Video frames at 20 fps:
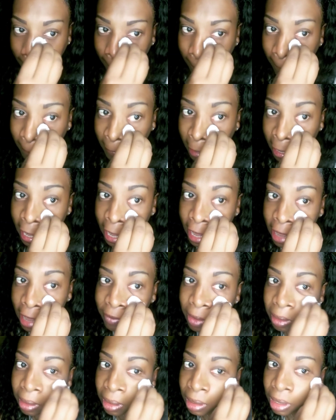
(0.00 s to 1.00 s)
I have on
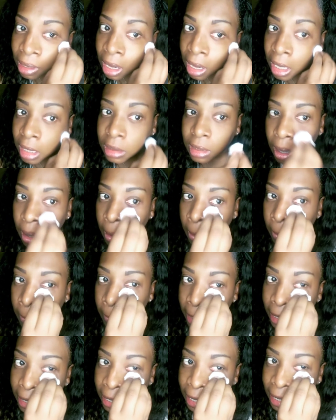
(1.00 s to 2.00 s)
gloss
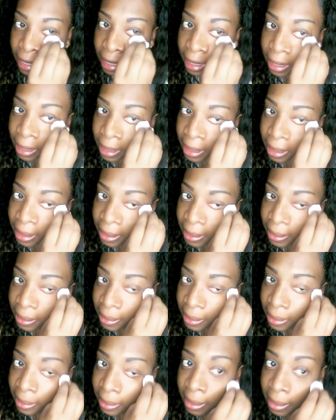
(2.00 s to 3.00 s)
already
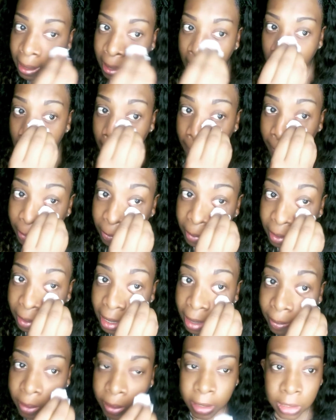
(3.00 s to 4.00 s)
but what I'm
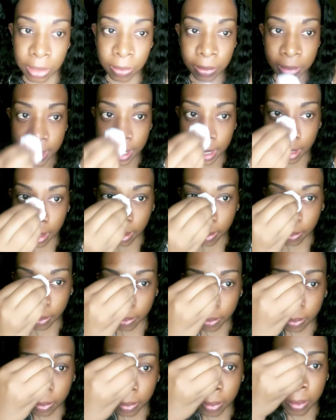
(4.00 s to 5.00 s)
going to do now
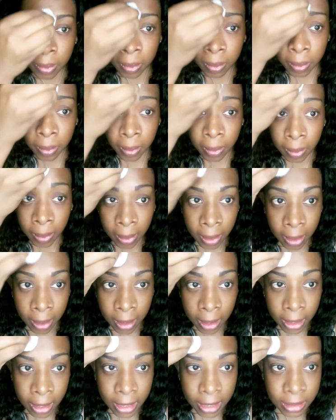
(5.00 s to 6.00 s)

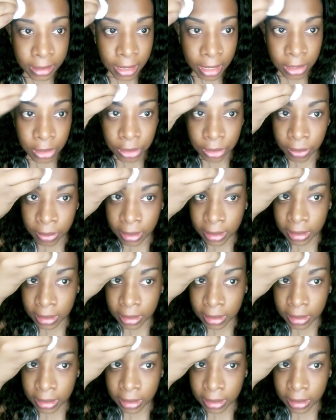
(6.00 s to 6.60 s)
is as you can